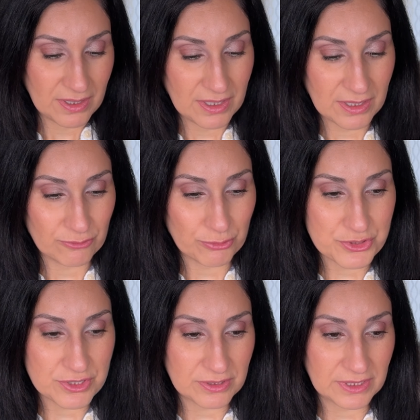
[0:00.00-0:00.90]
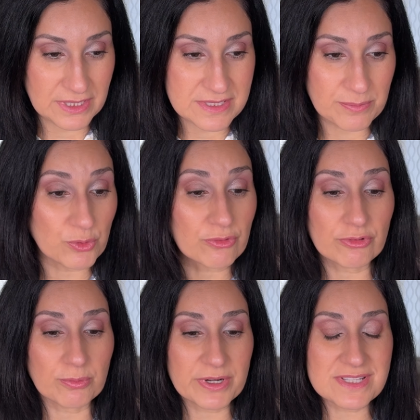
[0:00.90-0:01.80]
Unfortunately, it's a beautiful
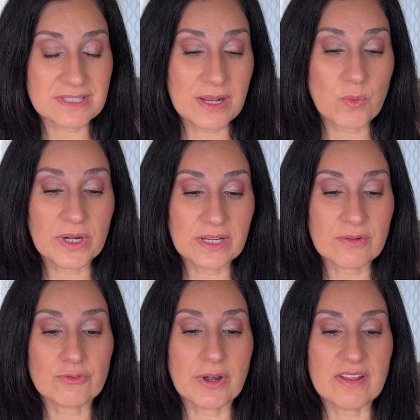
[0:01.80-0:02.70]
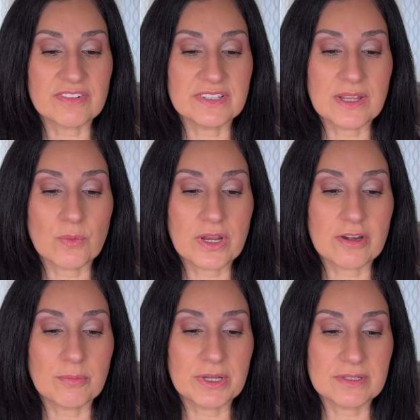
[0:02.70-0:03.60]
bracelet. I wanted it for everyday wear,
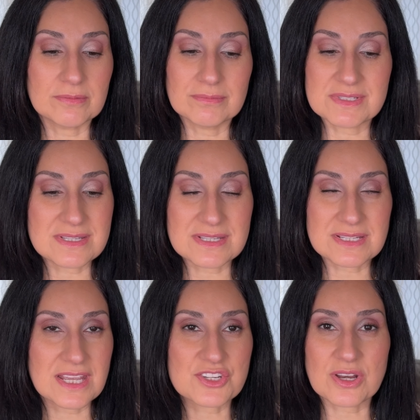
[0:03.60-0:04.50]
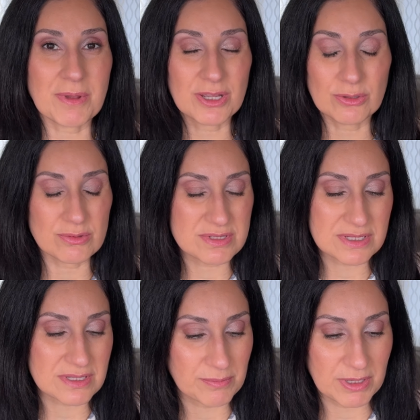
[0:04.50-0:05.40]
but since it's catching on my clothes, that's
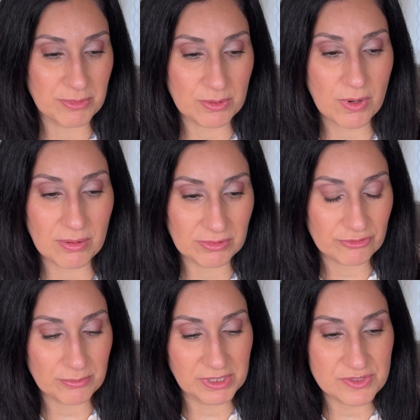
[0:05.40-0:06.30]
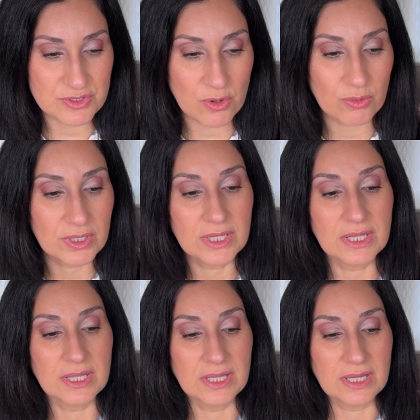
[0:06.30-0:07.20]
going to be a big problem for me. So
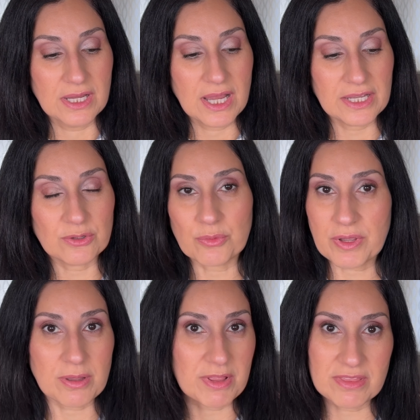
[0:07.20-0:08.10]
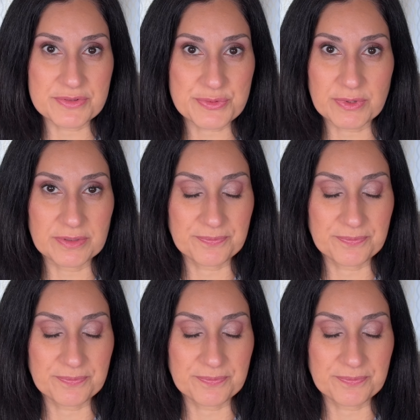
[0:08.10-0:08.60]
I don't recommend this one.